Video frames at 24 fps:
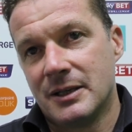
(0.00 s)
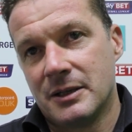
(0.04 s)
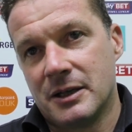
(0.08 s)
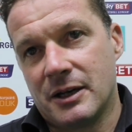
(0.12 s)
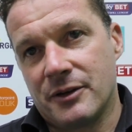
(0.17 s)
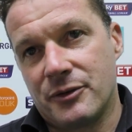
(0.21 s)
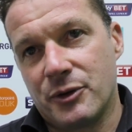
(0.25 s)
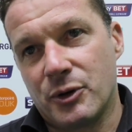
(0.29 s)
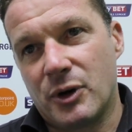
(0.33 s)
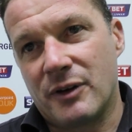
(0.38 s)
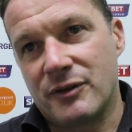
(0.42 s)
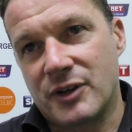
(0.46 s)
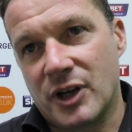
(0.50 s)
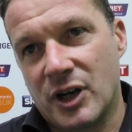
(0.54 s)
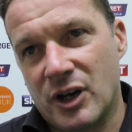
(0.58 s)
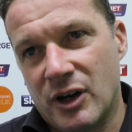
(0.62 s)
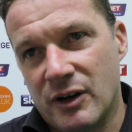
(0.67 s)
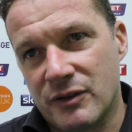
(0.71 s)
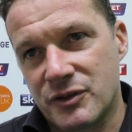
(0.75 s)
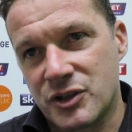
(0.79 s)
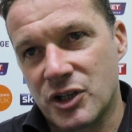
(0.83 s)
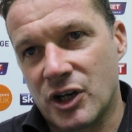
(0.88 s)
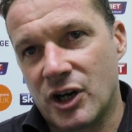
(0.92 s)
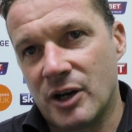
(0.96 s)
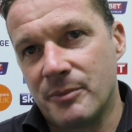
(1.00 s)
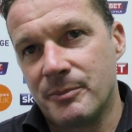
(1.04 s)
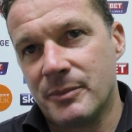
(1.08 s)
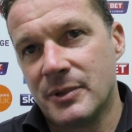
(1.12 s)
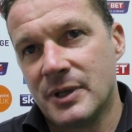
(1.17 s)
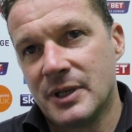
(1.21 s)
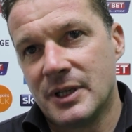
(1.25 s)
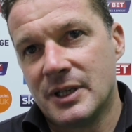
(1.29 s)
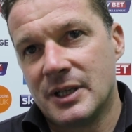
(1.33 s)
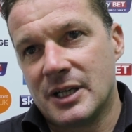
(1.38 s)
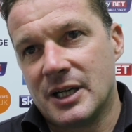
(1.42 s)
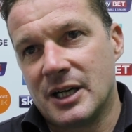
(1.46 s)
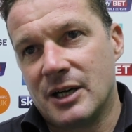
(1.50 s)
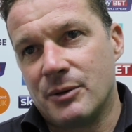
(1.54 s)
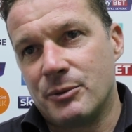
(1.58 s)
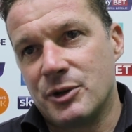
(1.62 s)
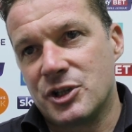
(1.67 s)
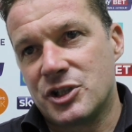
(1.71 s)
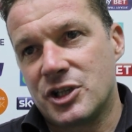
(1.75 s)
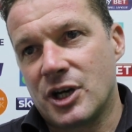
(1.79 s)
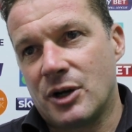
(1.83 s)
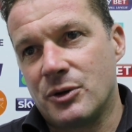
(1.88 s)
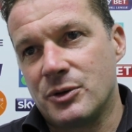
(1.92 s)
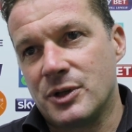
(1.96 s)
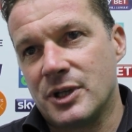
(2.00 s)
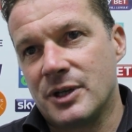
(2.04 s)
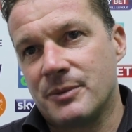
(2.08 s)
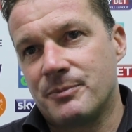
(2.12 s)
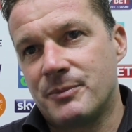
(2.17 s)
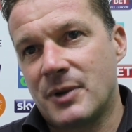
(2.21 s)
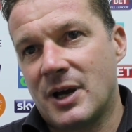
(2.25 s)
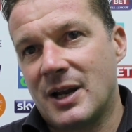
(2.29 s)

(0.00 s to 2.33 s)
I thought after half time uh, we showed a,